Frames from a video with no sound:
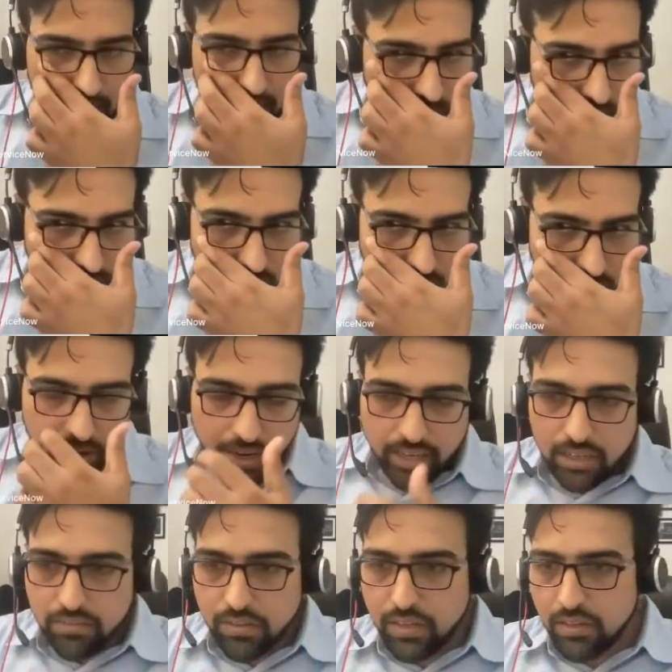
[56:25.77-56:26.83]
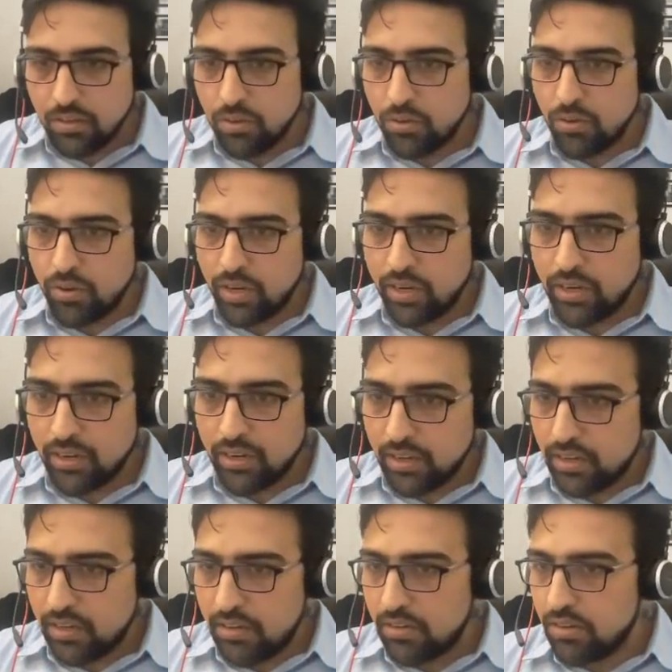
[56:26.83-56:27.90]
You can right away go and
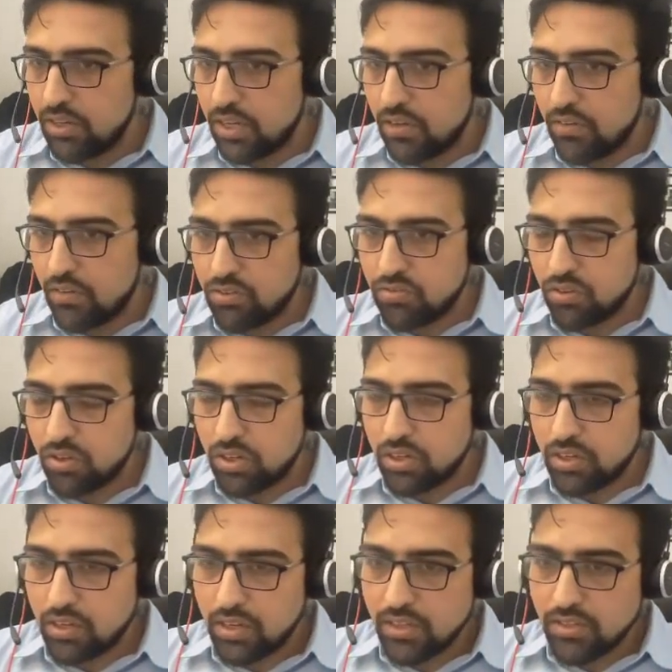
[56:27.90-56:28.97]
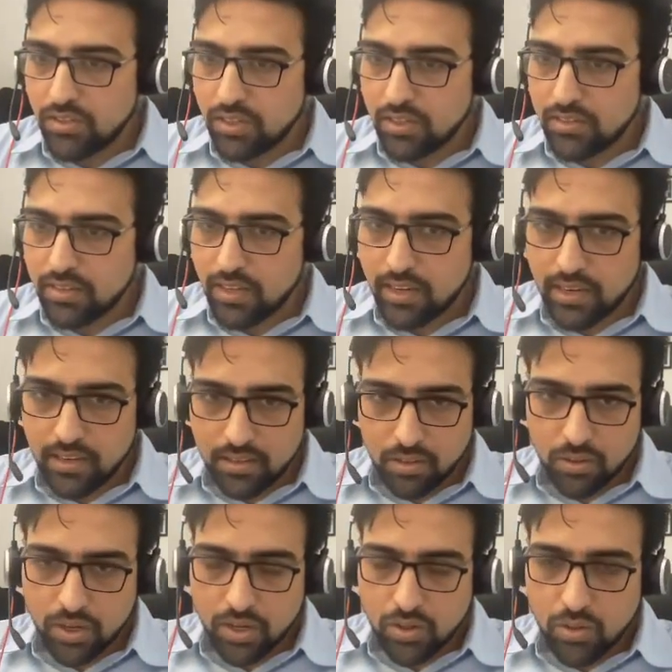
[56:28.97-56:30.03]
request for an instance there, and
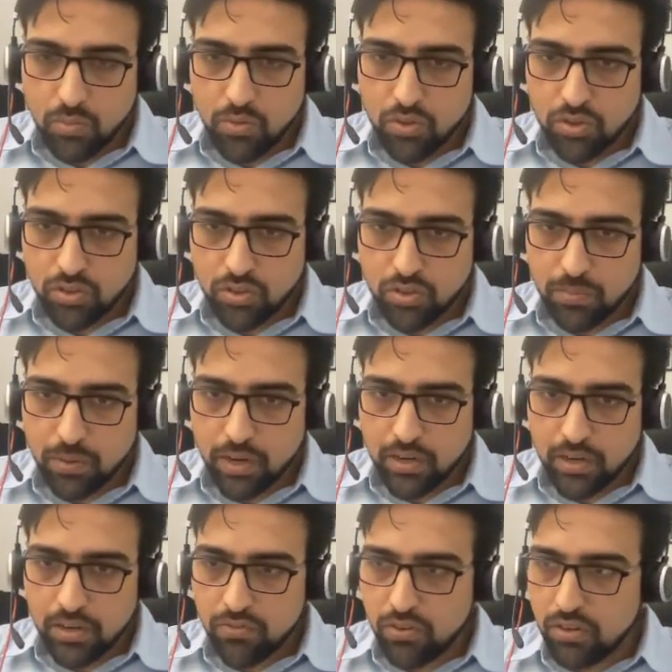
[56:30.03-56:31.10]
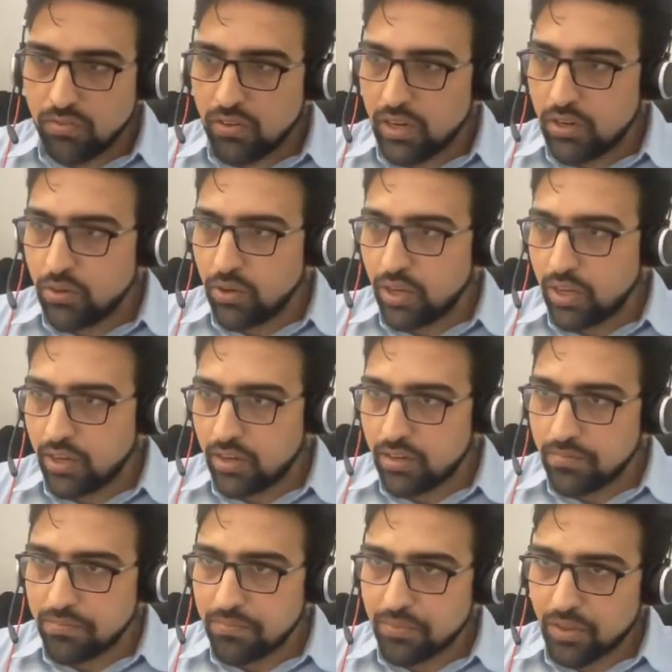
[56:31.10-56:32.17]
you can do most of the part of what we are doing
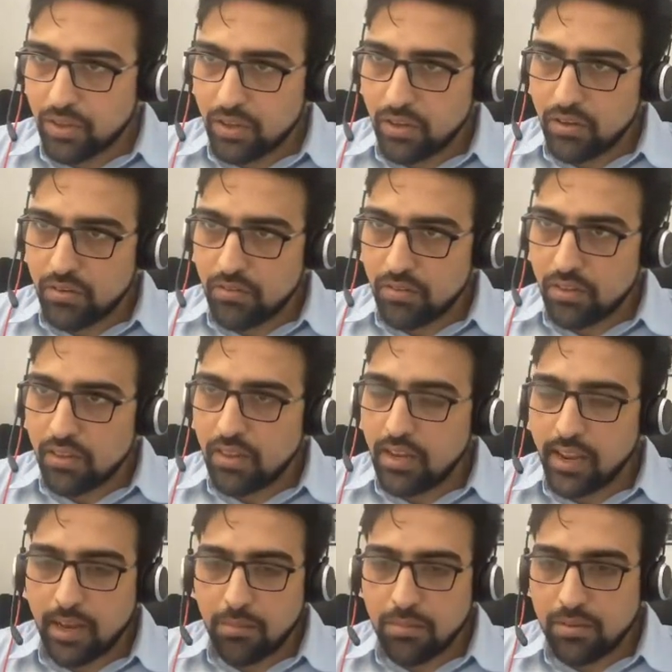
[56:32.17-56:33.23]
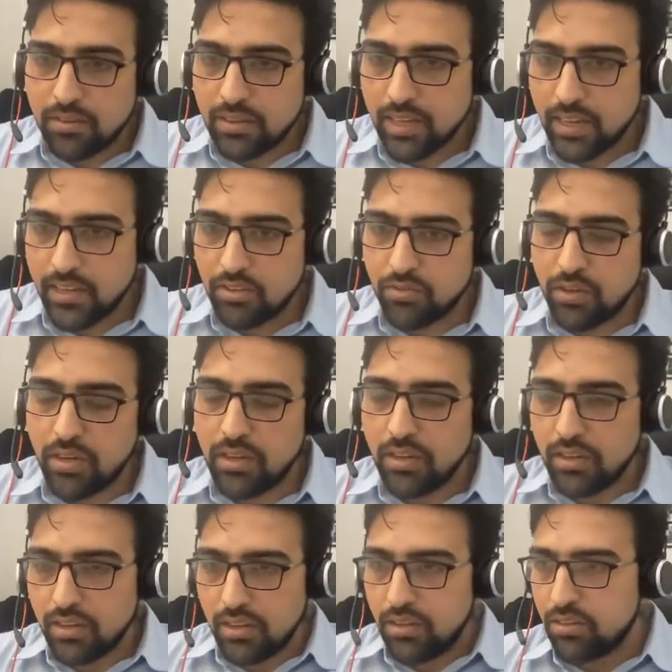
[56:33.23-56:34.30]
within the lab there as well.
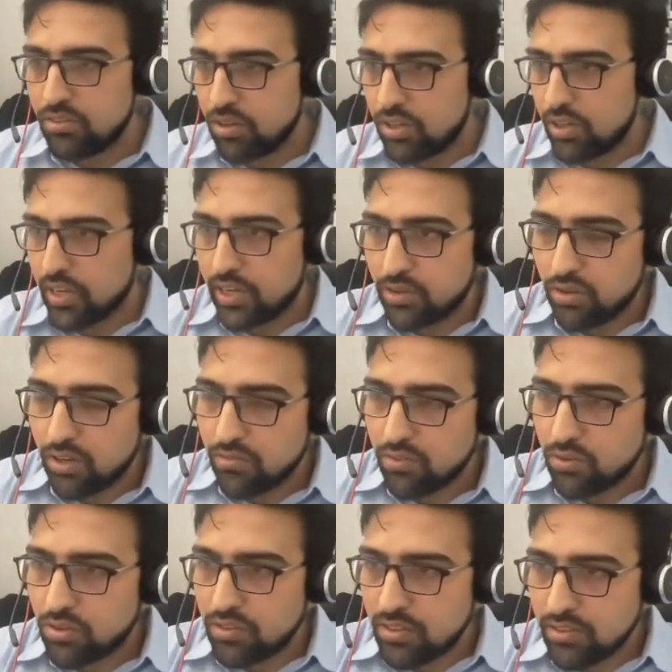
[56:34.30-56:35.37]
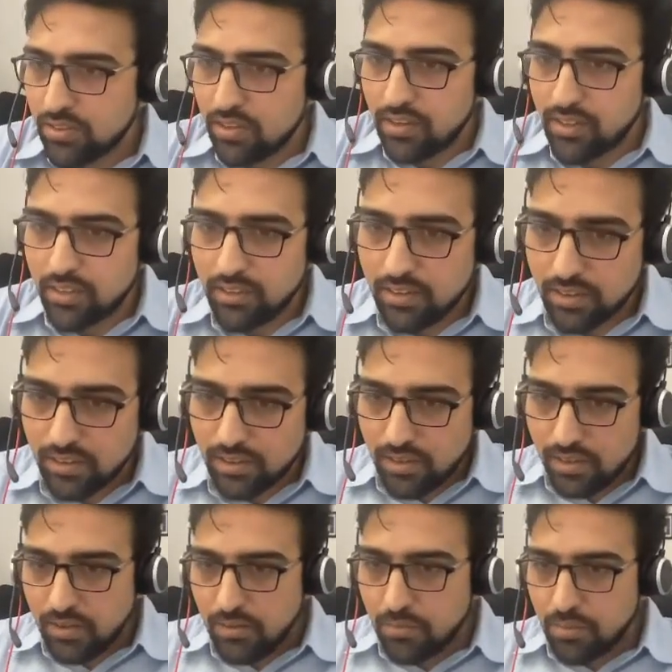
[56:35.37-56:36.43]
Sorry, I could have told this earlier,
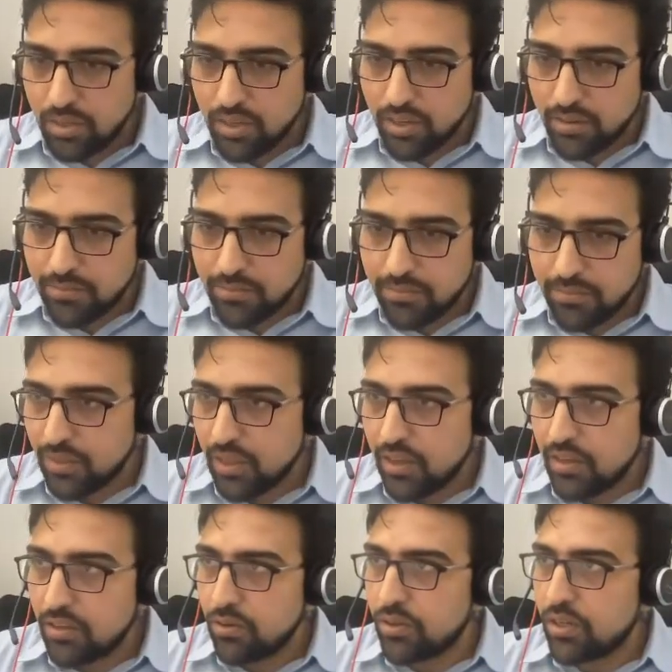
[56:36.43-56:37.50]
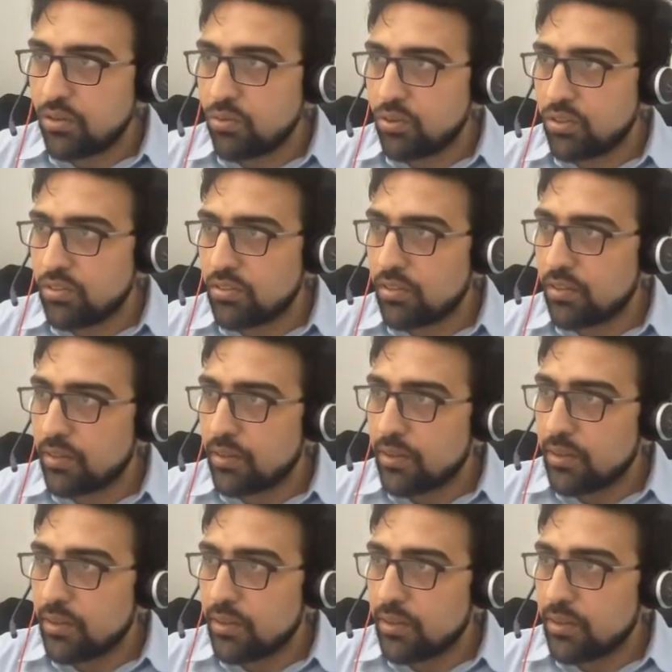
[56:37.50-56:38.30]
but yeah, you can do this.